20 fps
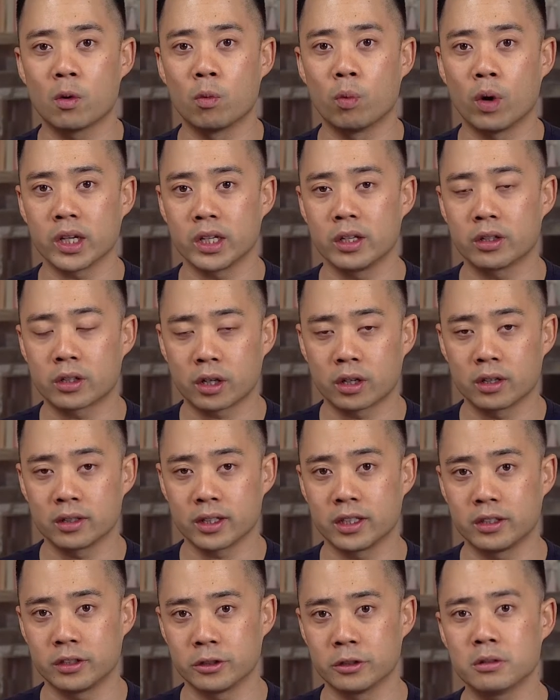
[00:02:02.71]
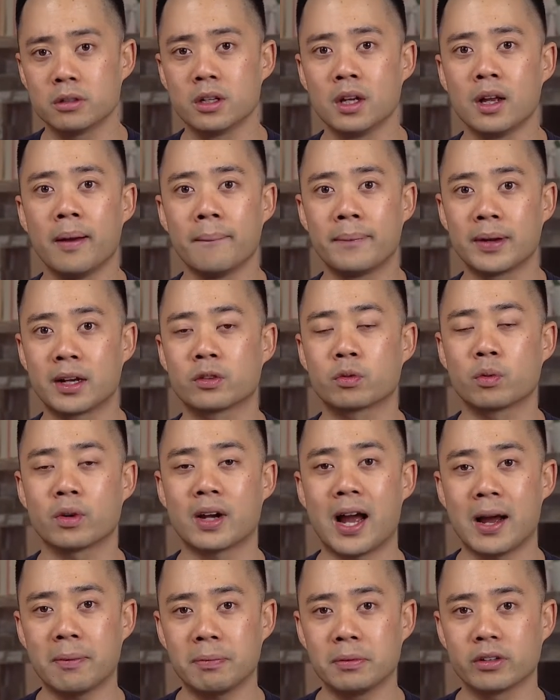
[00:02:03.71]
what you currently do, because what
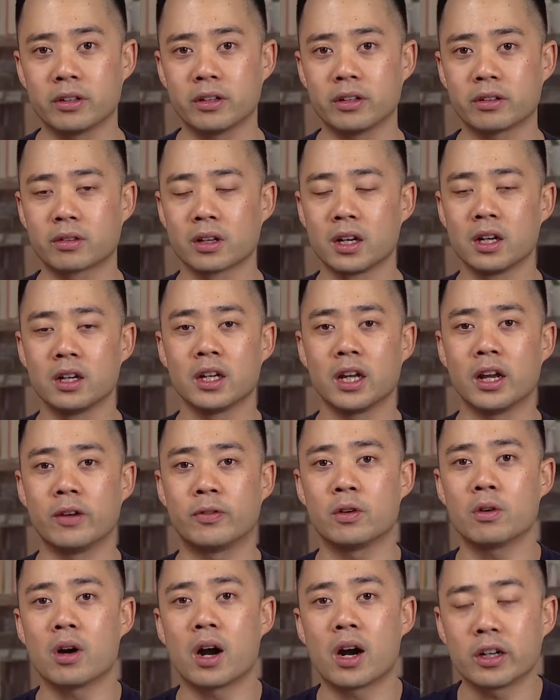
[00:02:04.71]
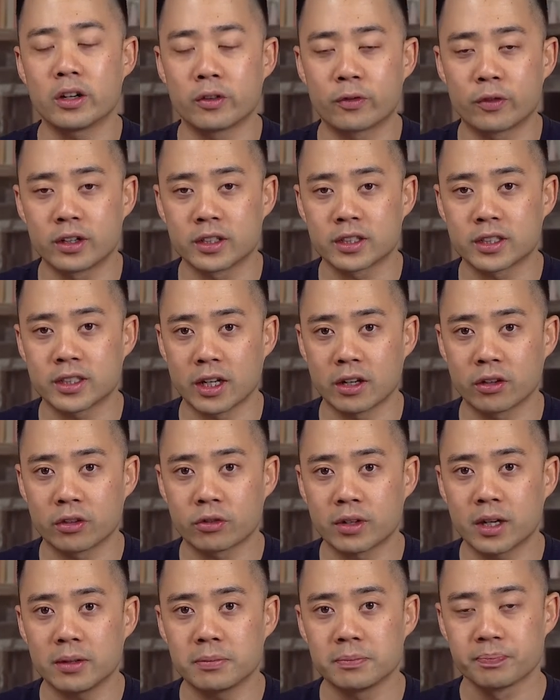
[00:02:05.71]
happens is if you hire your first sales
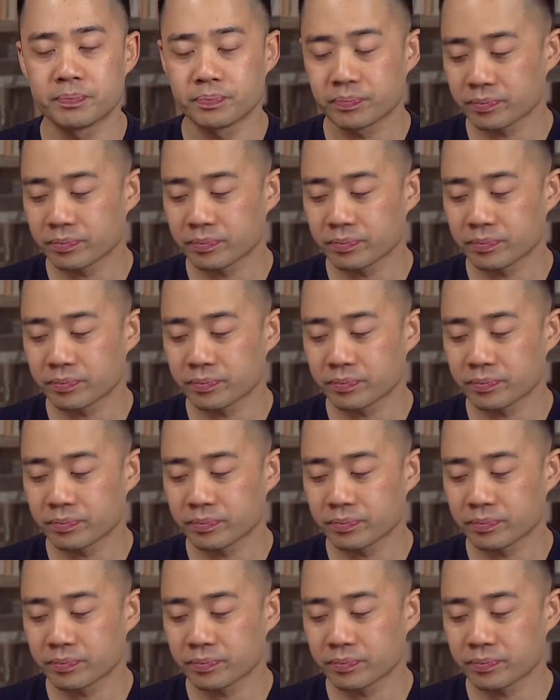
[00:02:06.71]
rep